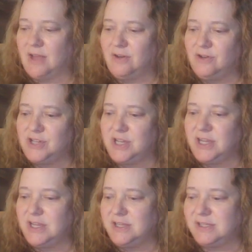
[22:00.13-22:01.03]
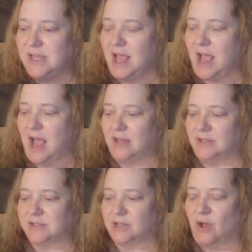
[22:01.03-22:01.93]
energies. Now
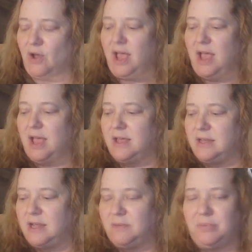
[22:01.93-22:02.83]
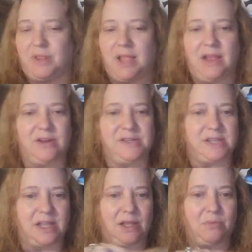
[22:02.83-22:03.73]
let's go ahead and play our
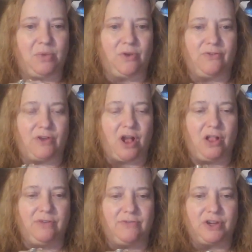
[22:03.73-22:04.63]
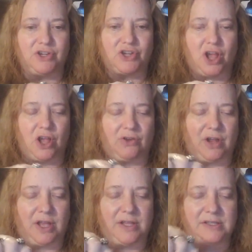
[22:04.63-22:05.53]
singing bowl for all of our
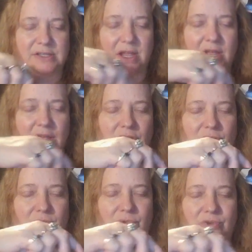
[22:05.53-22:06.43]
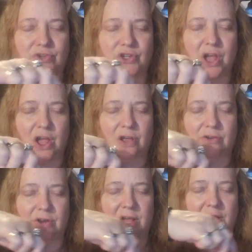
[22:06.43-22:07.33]
chakras. The root
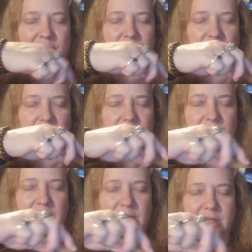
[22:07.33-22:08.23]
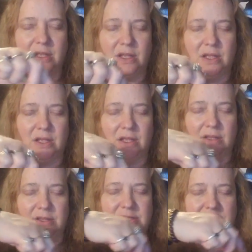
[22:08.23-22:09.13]
chakra,
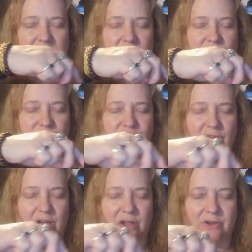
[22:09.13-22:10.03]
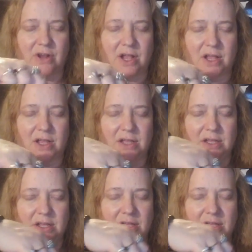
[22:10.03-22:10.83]
the sacral chakra,